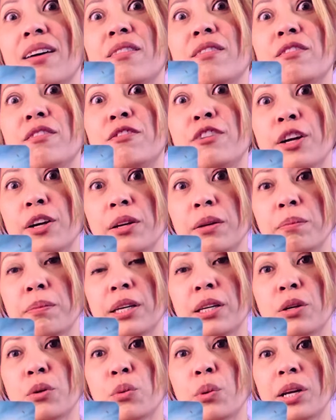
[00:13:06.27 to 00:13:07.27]
very
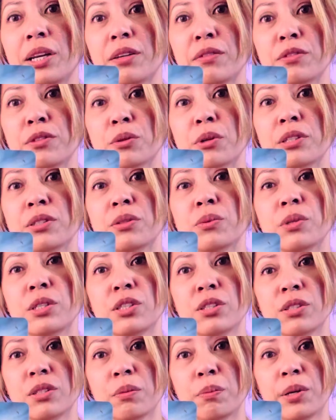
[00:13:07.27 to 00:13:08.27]
big Queen of Swords, which
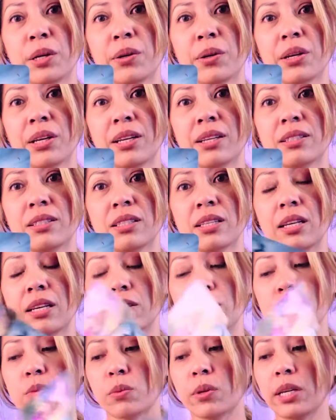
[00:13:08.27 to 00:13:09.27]
is appearing in
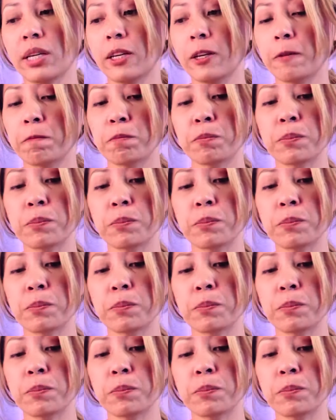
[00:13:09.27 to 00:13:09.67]
today's reading.